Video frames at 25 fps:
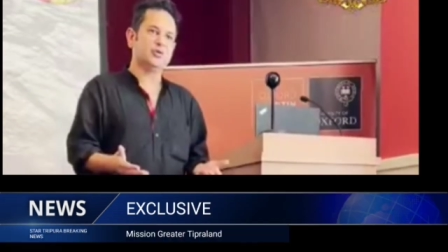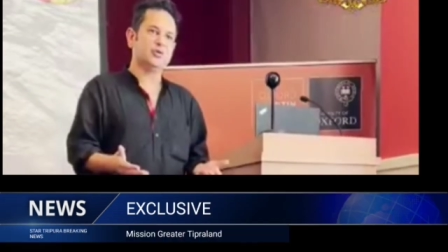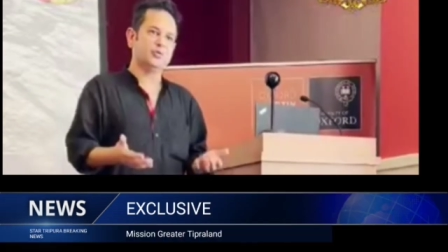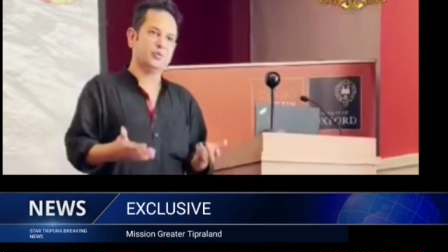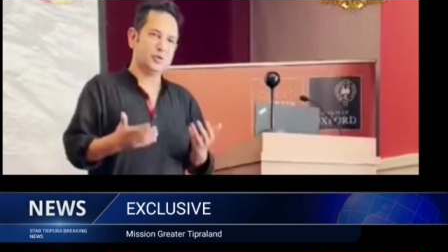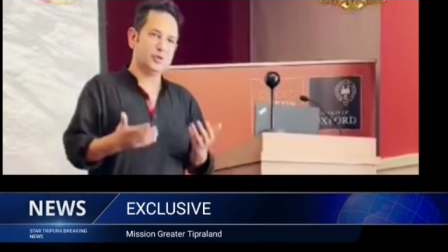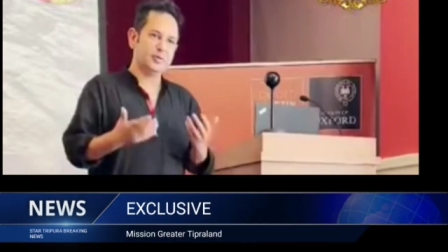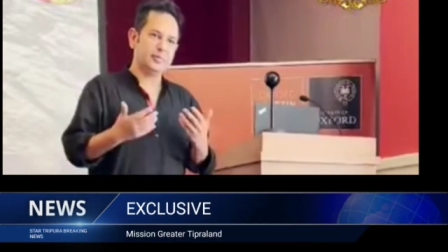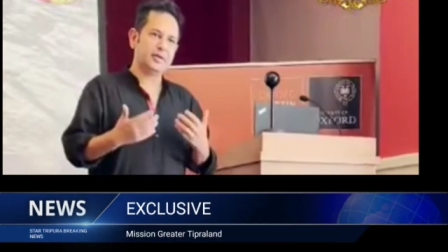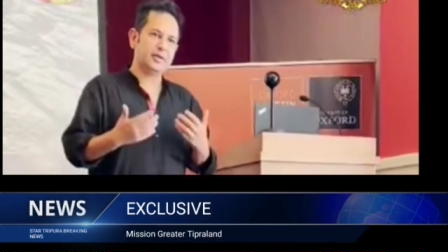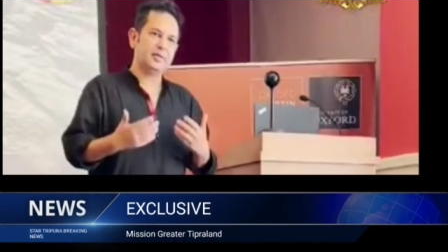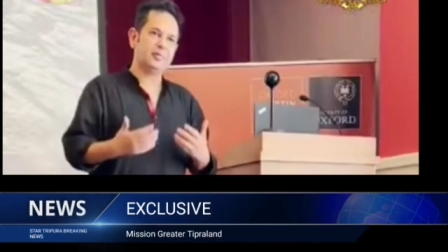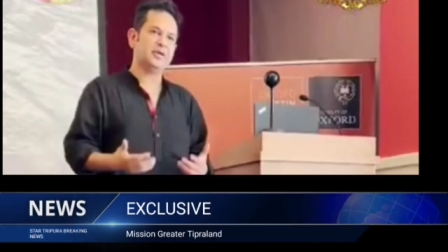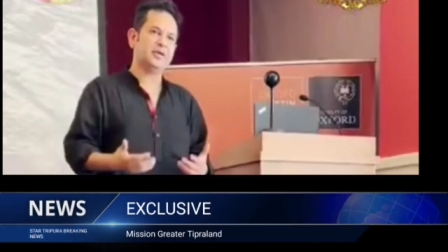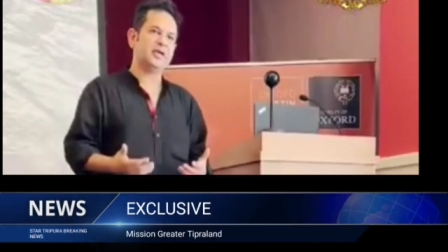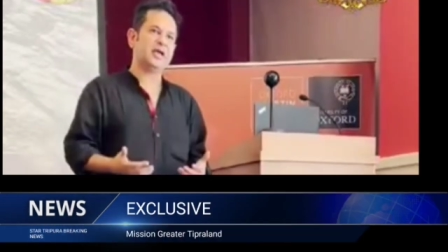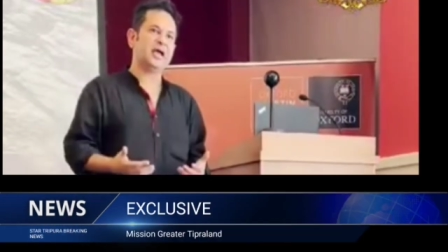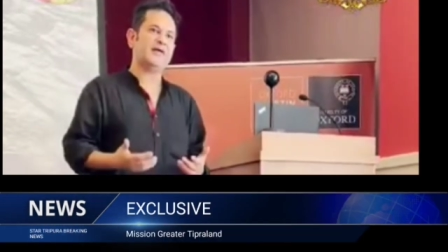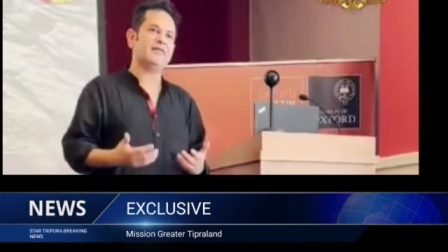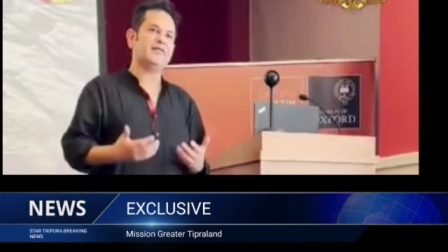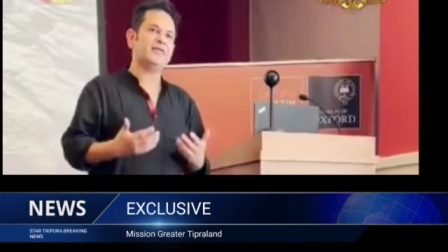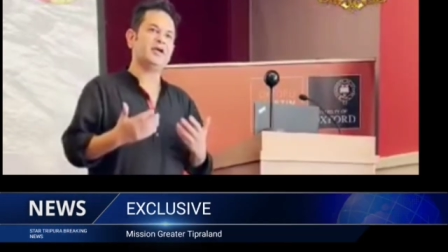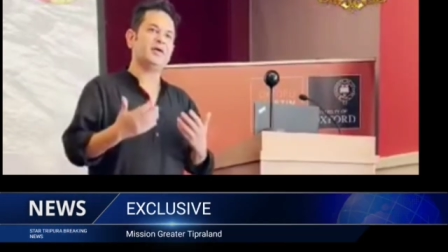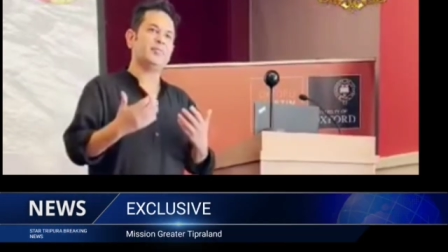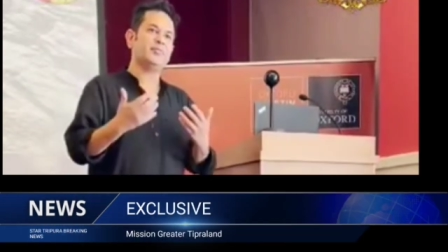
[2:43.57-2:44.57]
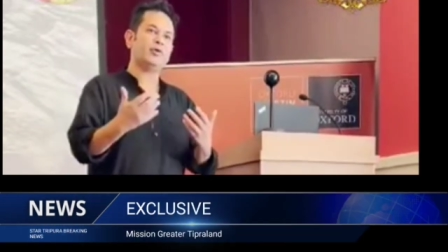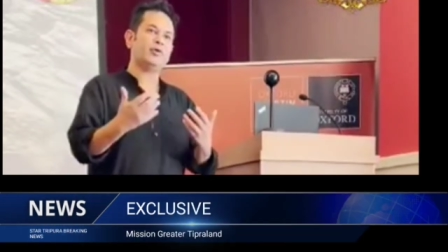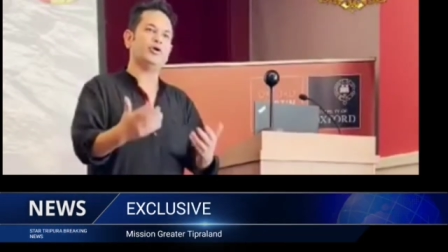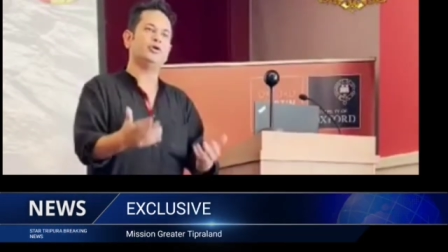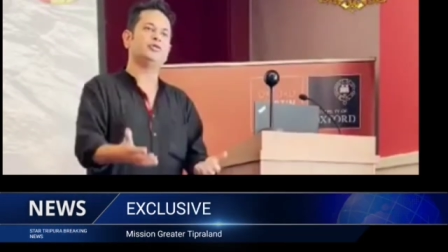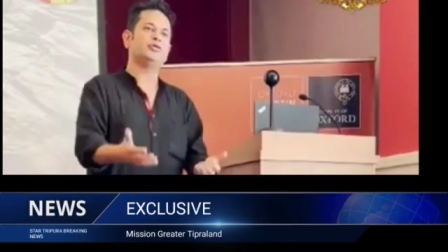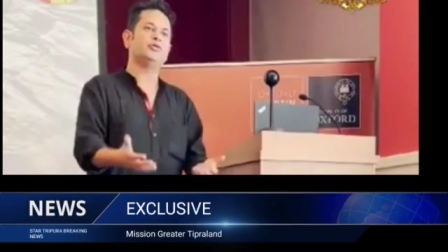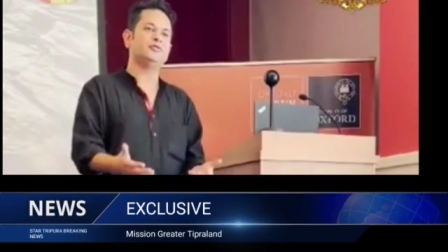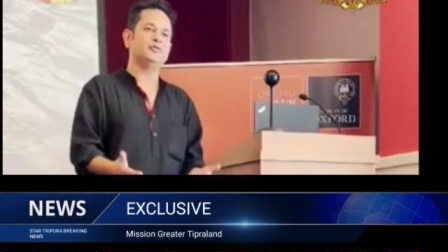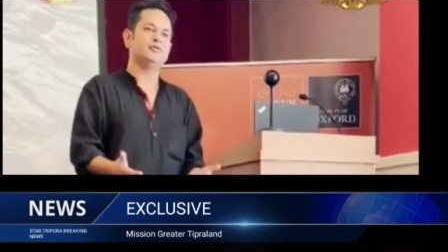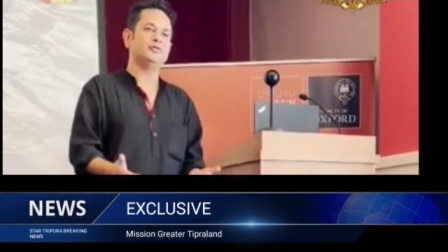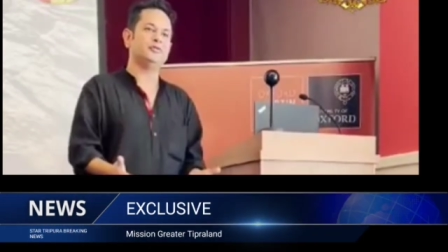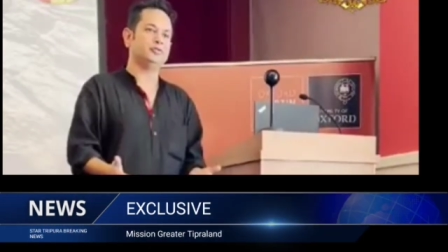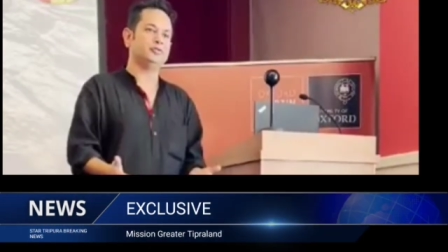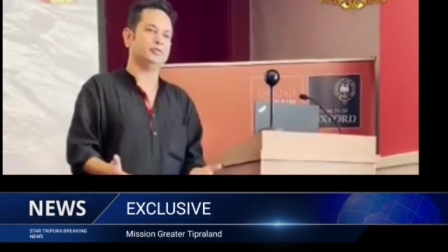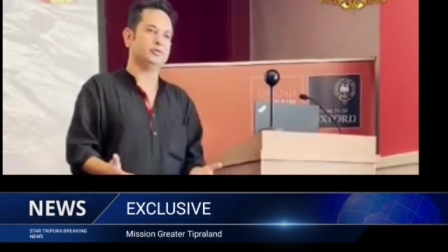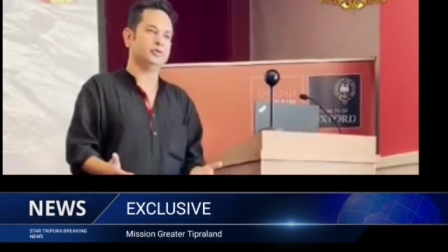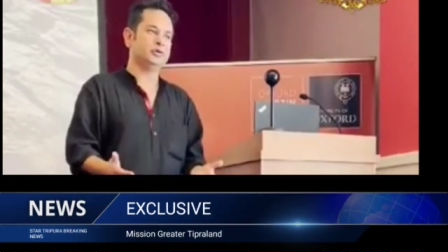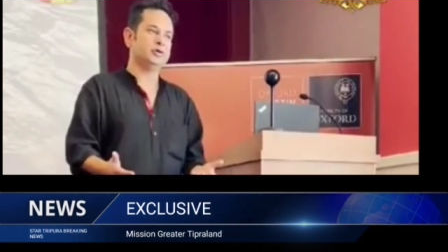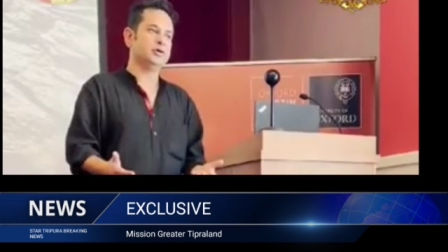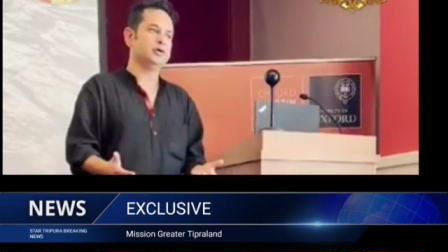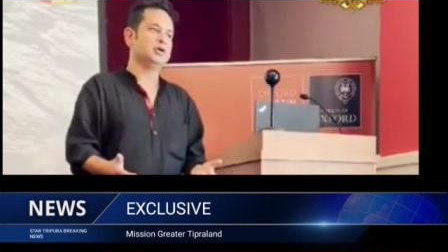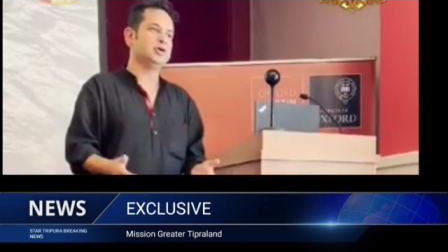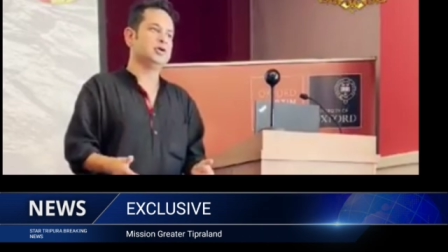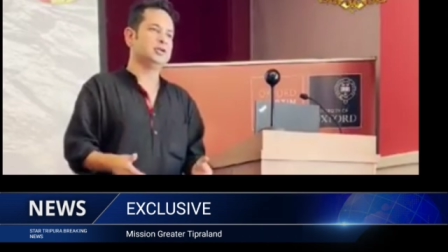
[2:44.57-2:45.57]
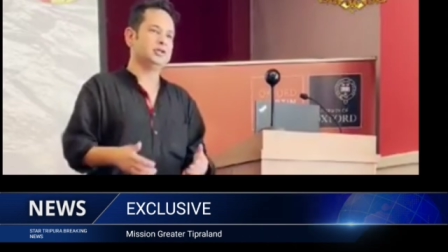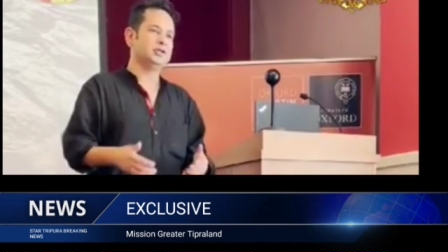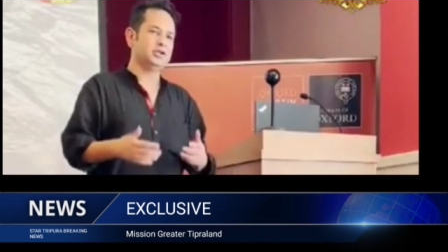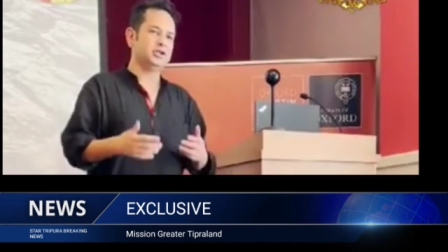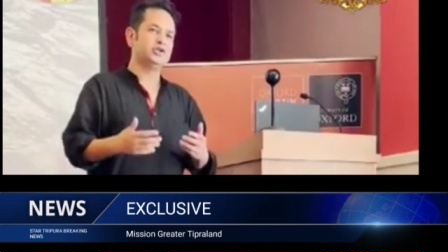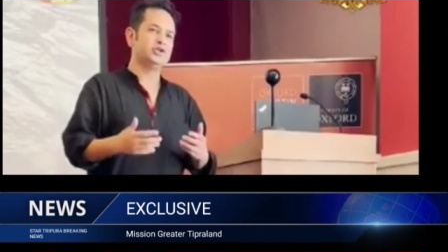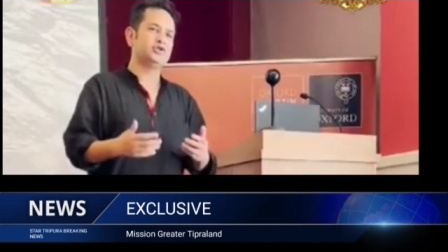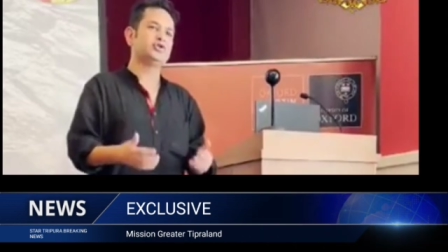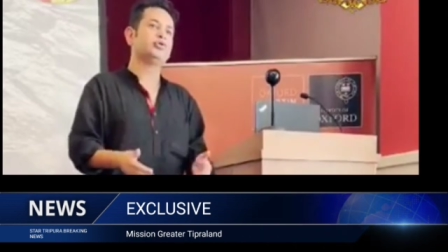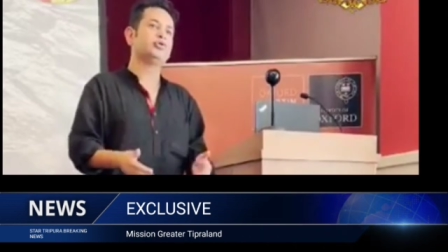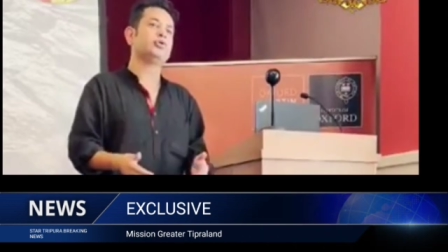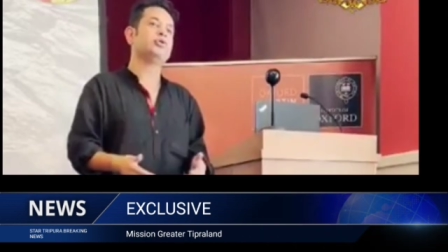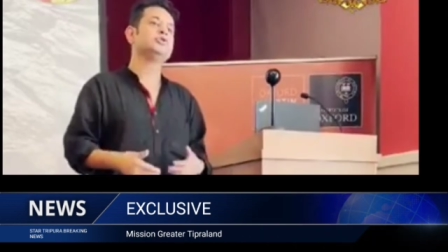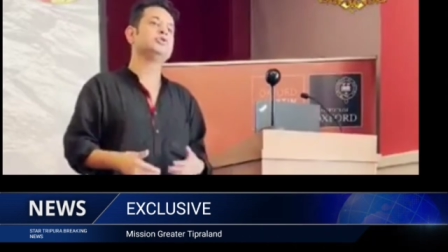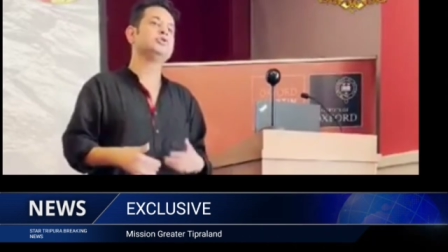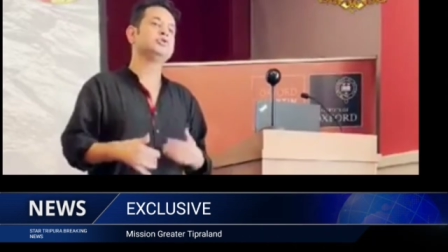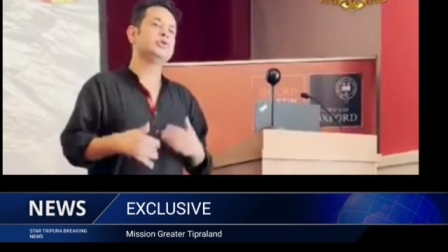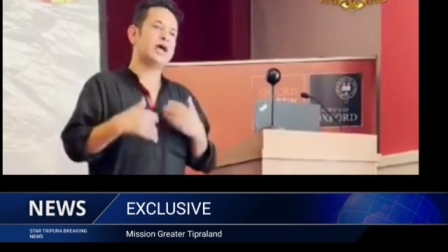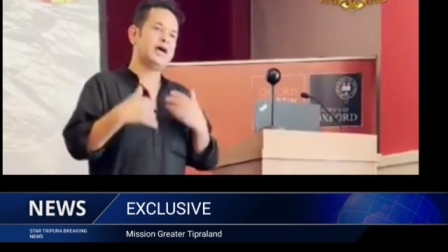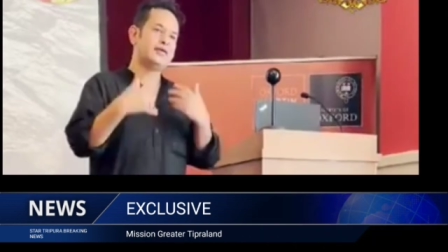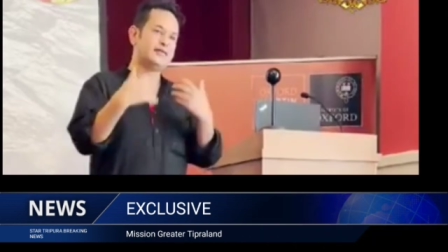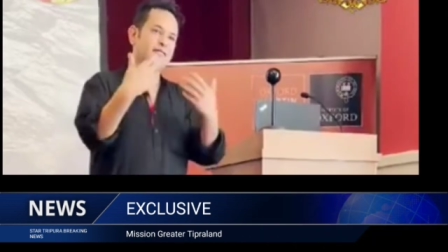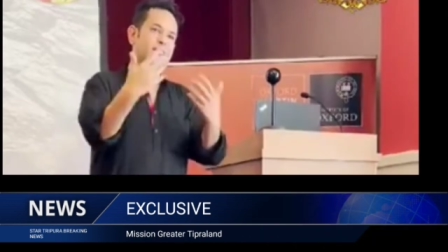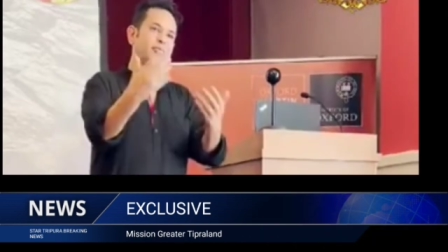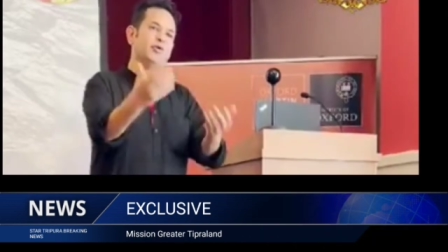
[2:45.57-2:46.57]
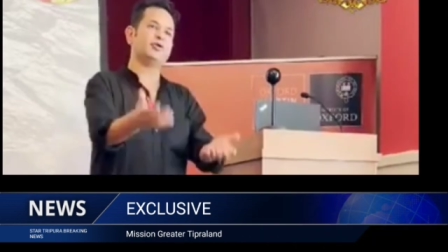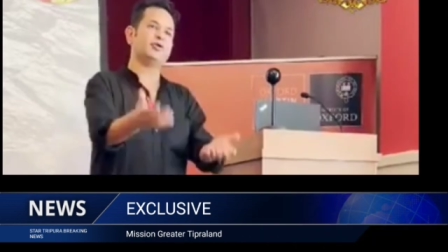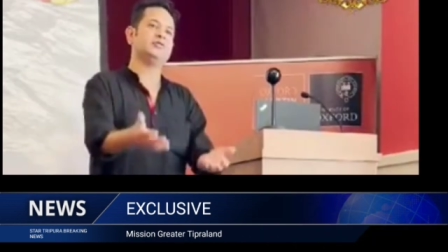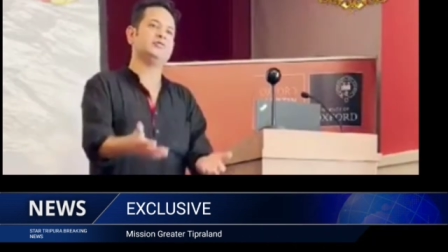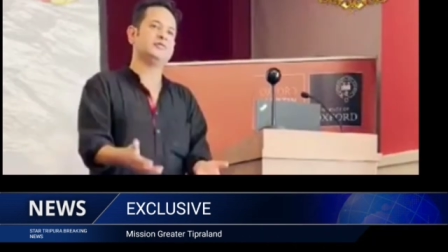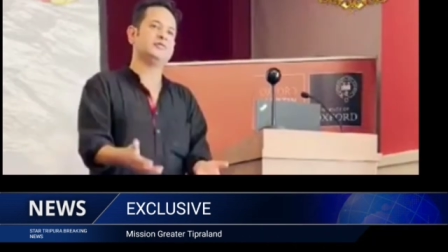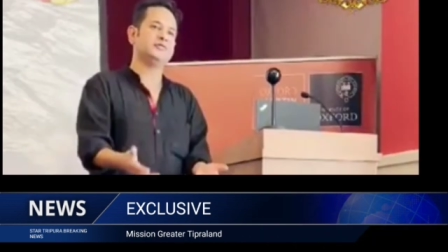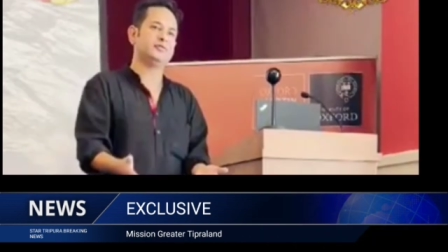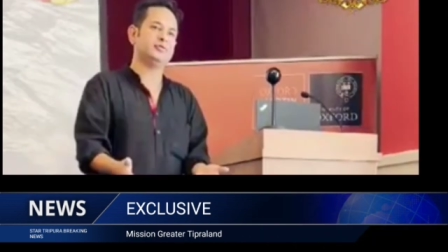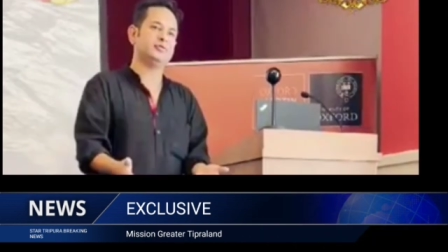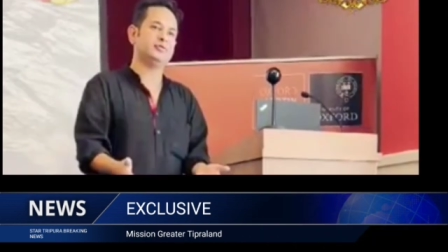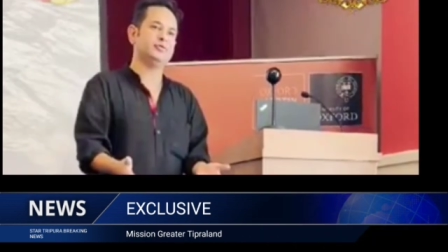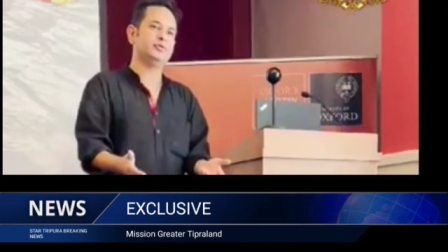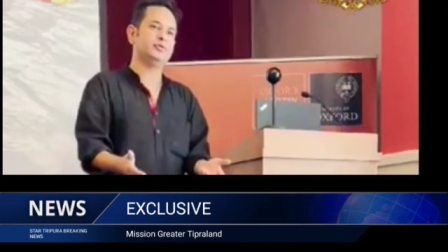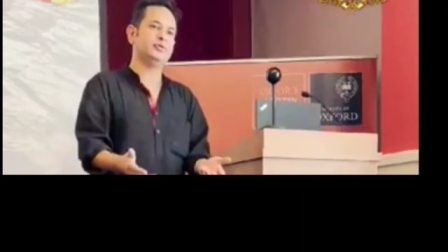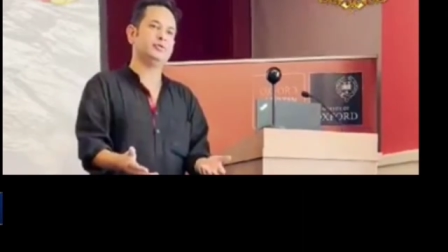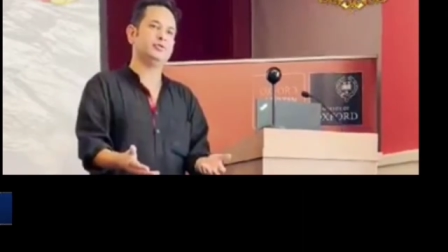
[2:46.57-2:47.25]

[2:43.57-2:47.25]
We may be having a point of view. They should also have a point of view